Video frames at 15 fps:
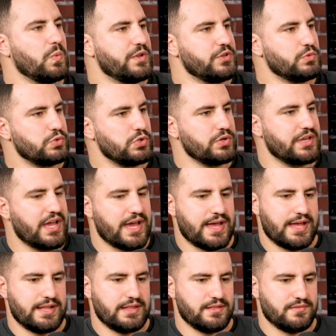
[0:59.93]
when you look
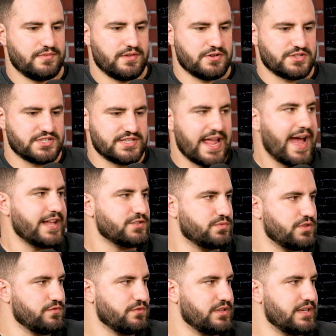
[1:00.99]
at their stats,
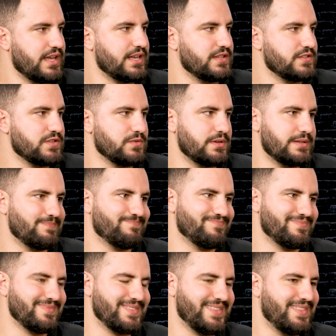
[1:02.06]
when you really get into it,
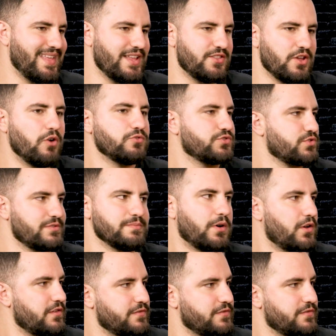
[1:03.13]
they don't scream Hall